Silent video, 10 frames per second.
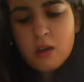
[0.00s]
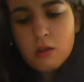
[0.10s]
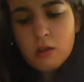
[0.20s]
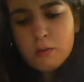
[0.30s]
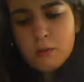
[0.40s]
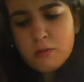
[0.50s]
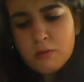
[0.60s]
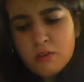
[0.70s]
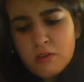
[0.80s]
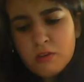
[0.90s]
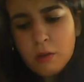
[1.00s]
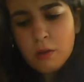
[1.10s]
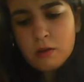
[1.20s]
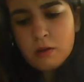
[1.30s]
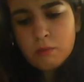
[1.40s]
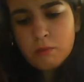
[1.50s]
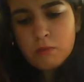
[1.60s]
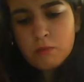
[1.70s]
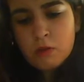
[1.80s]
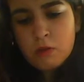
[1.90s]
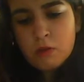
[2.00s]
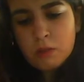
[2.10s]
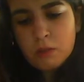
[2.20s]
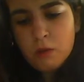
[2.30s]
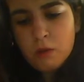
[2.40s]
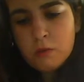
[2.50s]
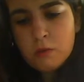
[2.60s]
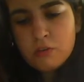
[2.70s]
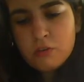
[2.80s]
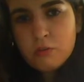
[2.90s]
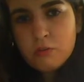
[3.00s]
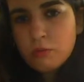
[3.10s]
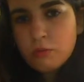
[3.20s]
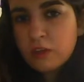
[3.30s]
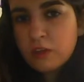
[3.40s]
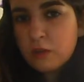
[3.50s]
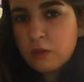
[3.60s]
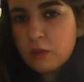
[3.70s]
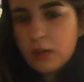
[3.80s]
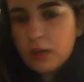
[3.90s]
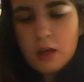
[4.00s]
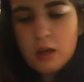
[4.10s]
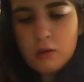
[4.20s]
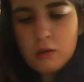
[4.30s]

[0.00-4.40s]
the only people who usually comment are usually Pottermoosh. Thank you for that, and